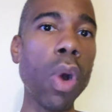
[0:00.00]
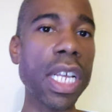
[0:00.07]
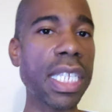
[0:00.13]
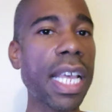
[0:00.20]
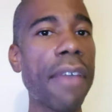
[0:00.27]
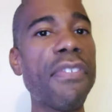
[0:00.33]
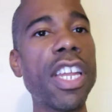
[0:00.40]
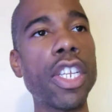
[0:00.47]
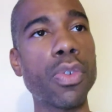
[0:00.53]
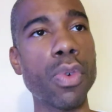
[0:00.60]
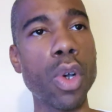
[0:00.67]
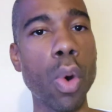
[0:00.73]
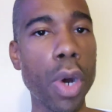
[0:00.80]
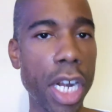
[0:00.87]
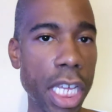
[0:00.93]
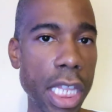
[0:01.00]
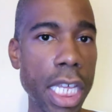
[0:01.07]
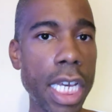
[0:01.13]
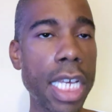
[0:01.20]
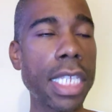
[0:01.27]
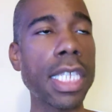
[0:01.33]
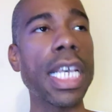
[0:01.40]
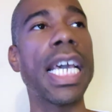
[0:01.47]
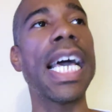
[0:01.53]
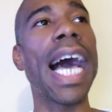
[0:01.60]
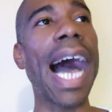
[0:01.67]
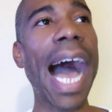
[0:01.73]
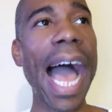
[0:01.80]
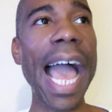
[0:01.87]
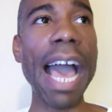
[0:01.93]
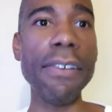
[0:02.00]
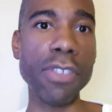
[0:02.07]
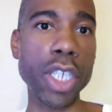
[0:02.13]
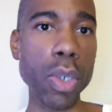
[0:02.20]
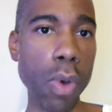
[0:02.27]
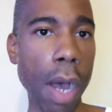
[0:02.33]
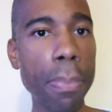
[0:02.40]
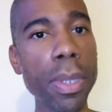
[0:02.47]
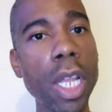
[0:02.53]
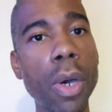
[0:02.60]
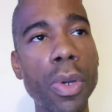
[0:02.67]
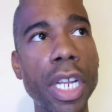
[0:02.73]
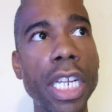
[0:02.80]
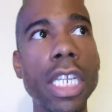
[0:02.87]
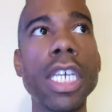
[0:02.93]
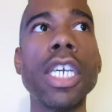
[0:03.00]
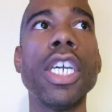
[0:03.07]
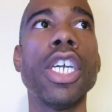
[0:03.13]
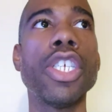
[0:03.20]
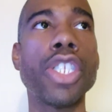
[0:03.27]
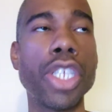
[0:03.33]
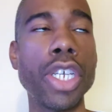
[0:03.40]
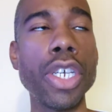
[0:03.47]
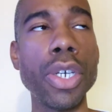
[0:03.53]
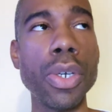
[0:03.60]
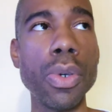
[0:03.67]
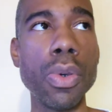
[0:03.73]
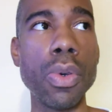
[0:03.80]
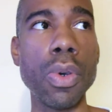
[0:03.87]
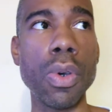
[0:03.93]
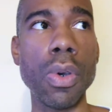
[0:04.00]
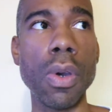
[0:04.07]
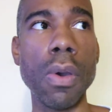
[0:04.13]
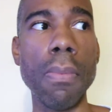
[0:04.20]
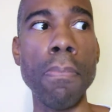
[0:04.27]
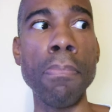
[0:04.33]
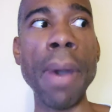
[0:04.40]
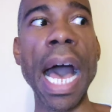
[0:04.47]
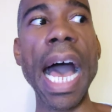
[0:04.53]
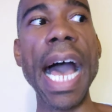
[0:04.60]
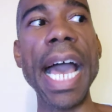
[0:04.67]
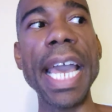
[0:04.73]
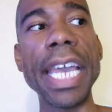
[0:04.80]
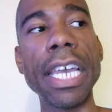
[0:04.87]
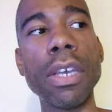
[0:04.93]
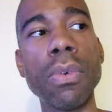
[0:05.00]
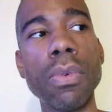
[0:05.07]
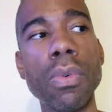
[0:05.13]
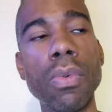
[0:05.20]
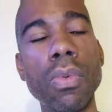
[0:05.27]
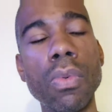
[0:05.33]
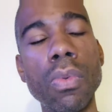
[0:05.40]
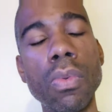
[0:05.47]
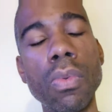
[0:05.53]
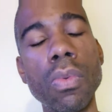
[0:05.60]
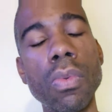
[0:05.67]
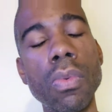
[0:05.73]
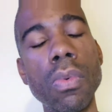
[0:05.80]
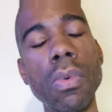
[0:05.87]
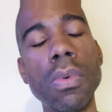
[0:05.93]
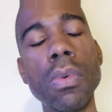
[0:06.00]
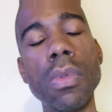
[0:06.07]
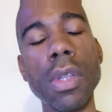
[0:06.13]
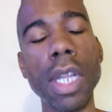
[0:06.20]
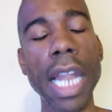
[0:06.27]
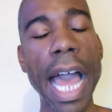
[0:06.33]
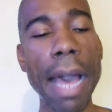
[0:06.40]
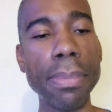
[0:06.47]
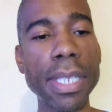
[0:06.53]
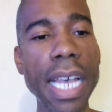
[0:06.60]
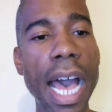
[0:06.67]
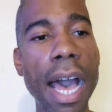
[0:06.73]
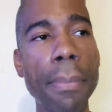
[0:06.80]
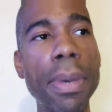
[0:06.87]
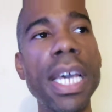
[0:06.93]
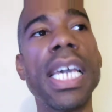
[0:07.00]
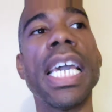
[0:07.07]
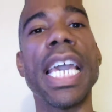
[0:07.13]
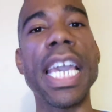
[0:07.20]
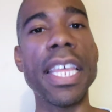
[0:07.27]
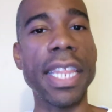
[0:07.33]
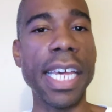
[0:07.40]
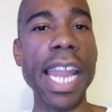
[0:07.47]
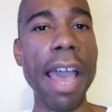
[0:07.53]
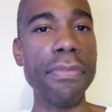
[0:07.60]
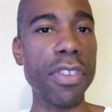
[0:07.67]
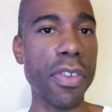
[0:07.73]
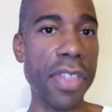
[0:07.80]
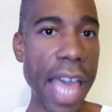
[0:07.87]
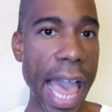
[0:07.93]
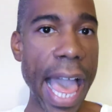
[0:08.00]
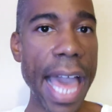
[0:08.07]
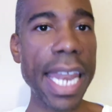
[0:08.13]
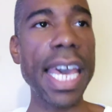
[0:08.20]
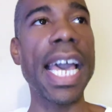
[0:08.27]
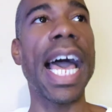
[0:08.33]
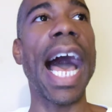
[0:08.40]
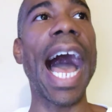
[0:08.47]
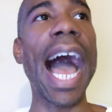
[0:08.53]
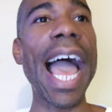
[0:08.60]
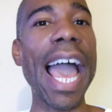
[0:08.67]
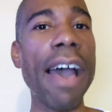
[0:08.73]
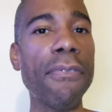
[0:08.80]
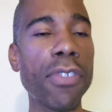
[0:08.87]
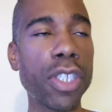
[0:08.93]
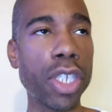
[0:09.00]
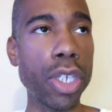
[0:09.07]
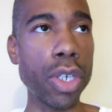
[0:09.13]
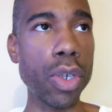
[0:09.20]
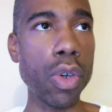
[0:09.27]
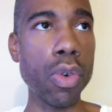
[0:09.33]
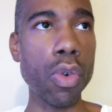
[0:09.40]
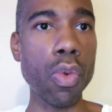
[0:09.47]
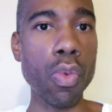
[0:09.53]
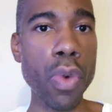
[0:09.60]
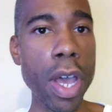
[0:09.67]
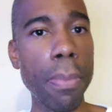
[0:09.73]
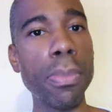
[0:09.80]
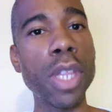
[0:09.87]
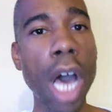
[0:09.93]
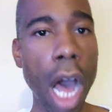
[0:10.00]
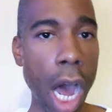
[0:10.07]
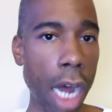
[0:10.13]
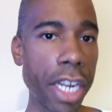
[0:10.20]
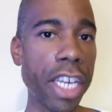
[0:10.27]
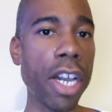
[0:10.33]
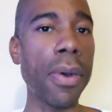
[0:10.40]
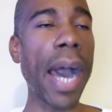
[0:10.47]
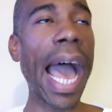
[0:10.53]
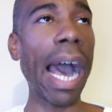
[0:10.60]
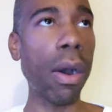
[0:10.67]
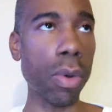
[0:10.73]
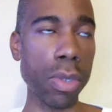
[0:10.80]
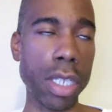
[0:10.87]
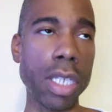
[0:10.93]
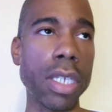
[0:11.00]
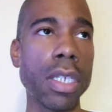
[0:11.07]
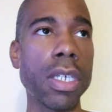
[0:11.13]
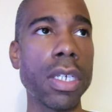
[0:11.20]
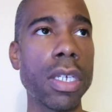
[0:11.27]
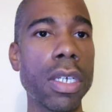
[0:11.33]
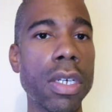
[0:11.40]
Once I finish recording this, I have to upload it to my laptop. And then after that, I have to rip the audio out